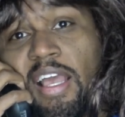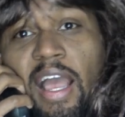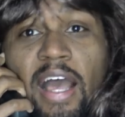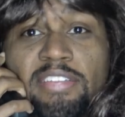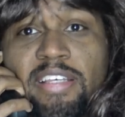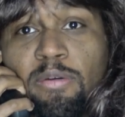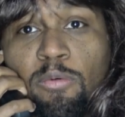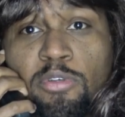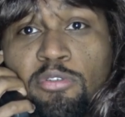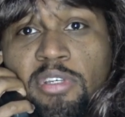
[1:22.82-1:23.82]
I said, well,
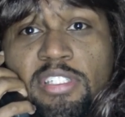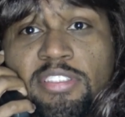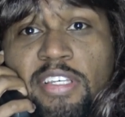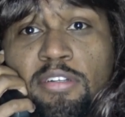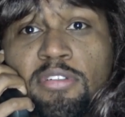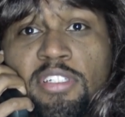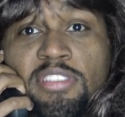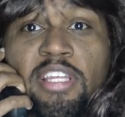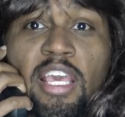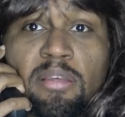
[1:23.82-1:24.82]
when you get settled in,
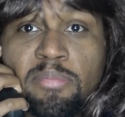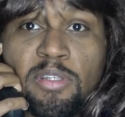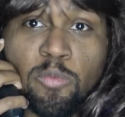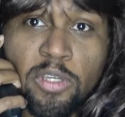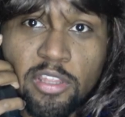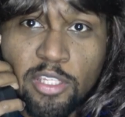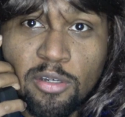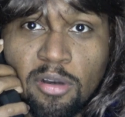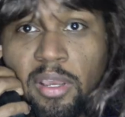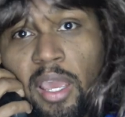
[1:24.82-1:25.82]
take me with
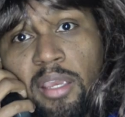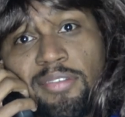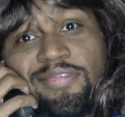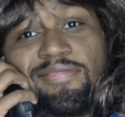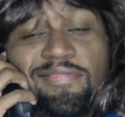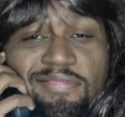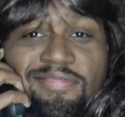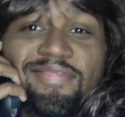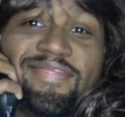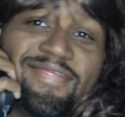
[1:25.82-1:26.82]
you, okay?
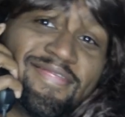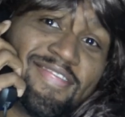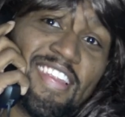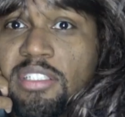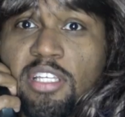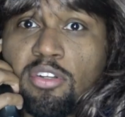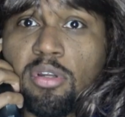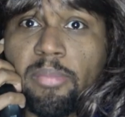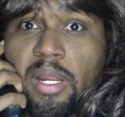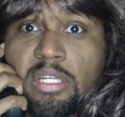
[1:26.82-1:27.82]
Tell
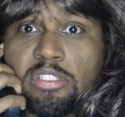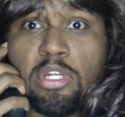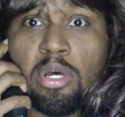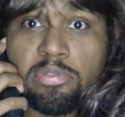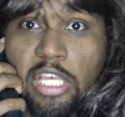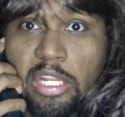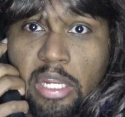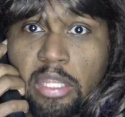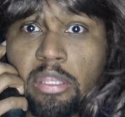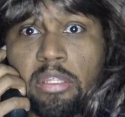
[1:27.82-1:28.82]
nobody, so don't say
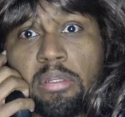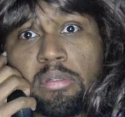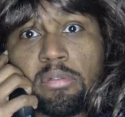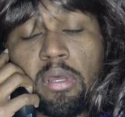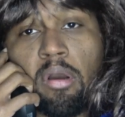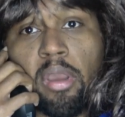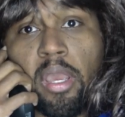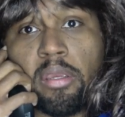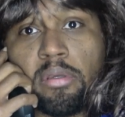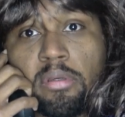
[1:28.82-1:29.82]
nothing, okay?